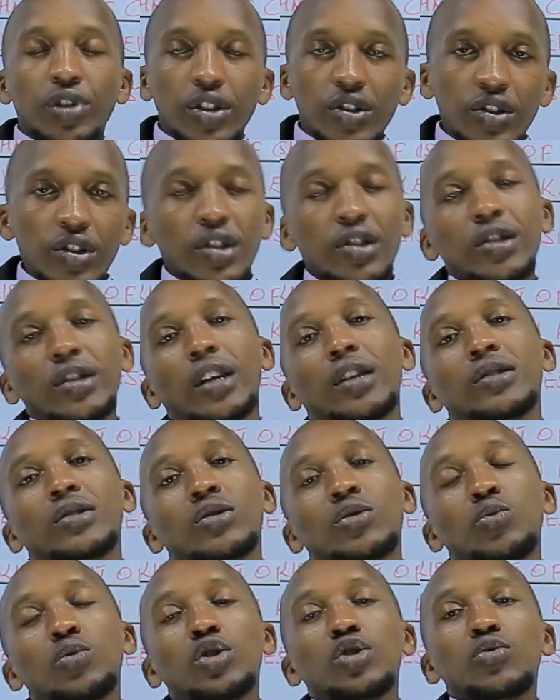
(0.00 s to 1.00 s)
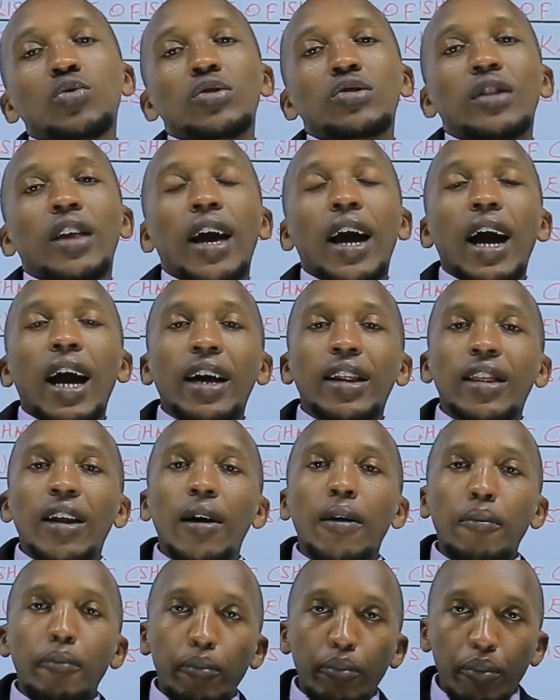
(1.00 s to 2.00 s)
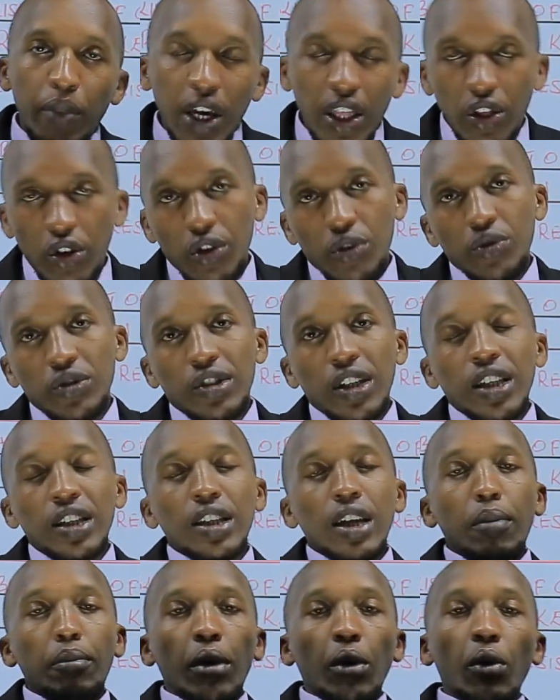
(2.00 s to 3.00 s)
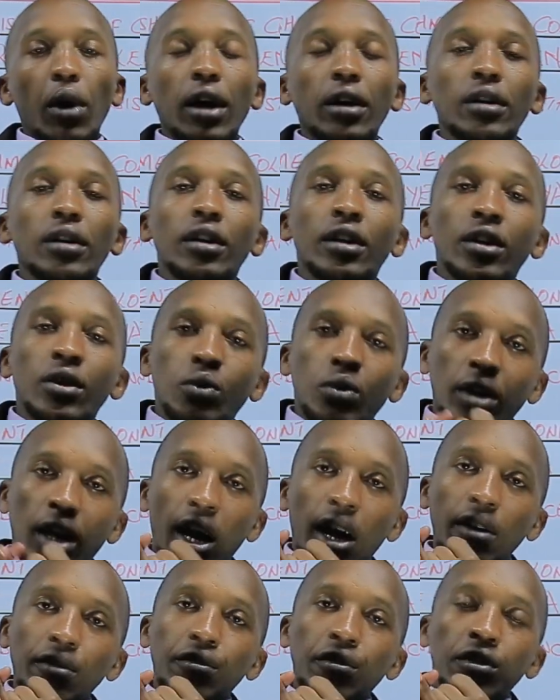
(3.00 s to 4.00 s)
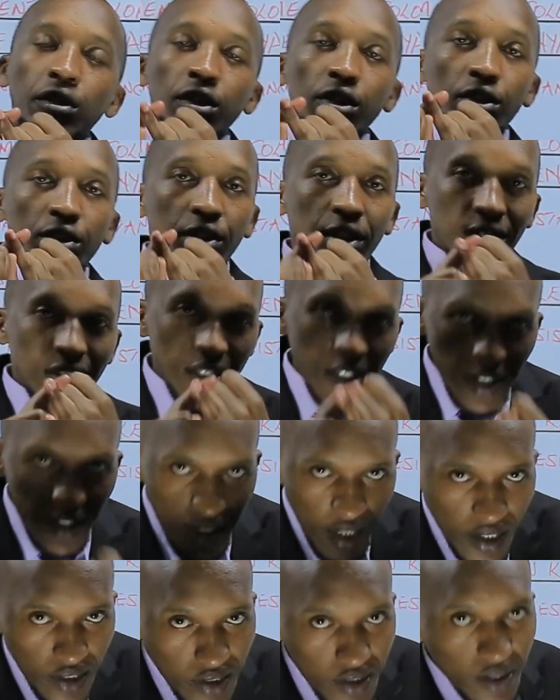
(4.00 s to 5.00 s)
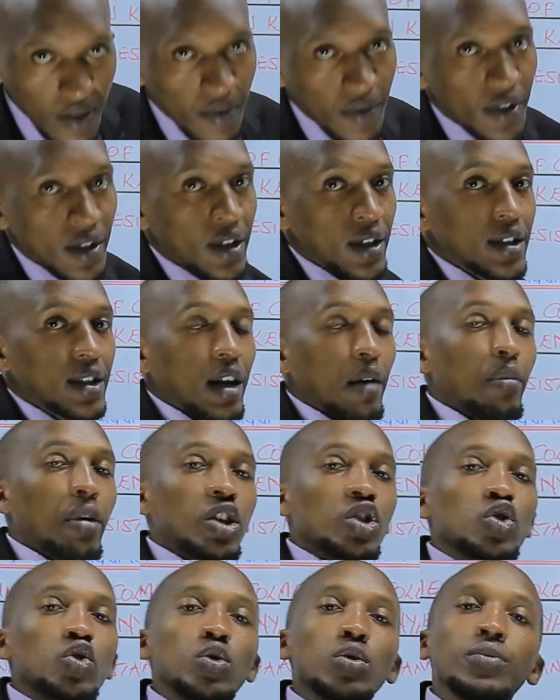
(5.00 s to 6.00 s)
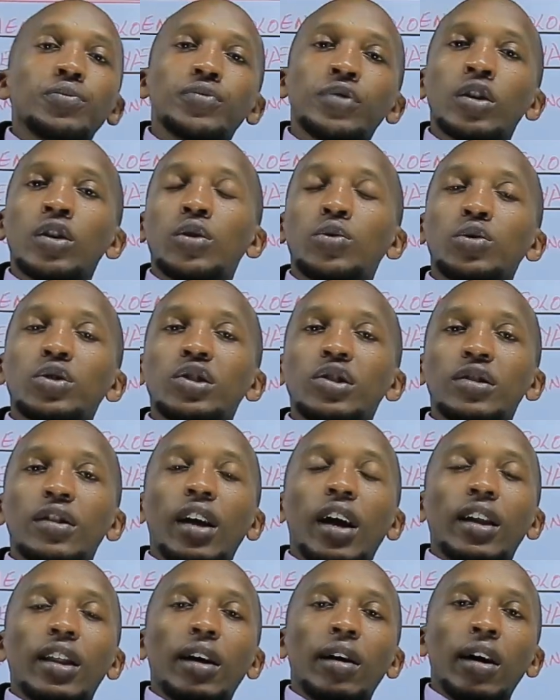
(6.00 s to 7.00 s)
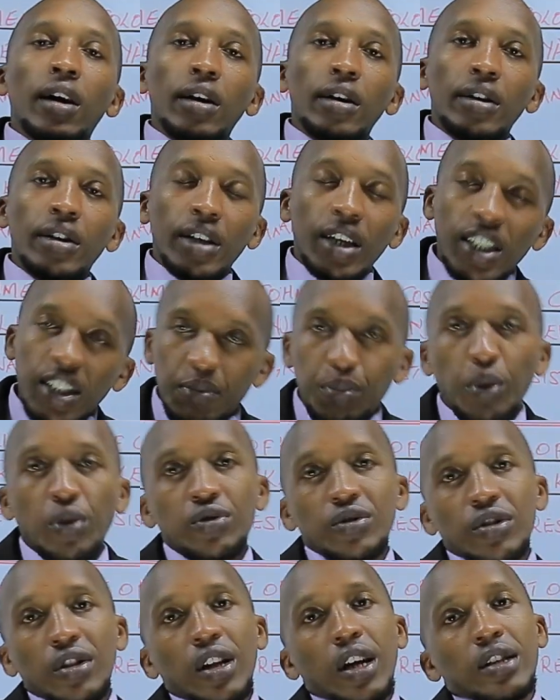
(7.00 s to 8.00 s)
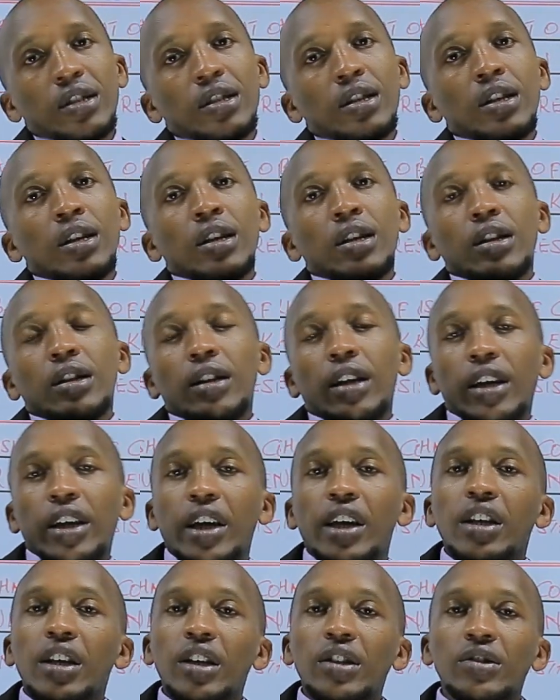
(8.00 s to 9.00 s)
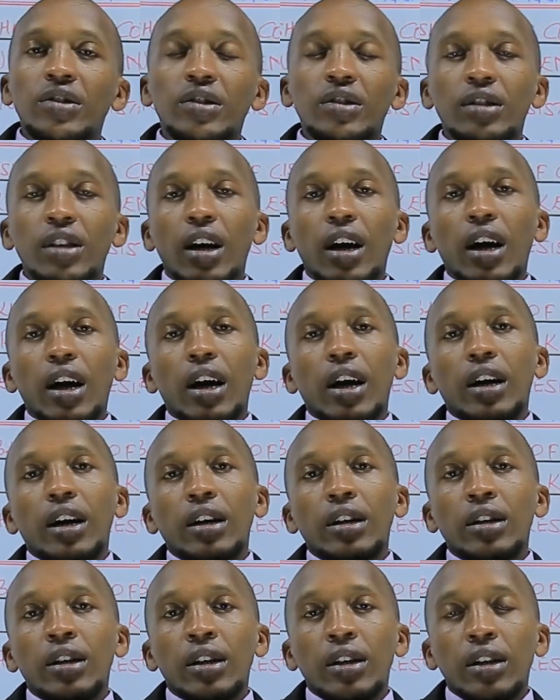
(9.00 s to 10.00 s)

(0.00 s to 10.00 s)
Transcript: resistance, which was the other method? We said number one, we have resistance. Number two, which is the other response that the Kenyans uh,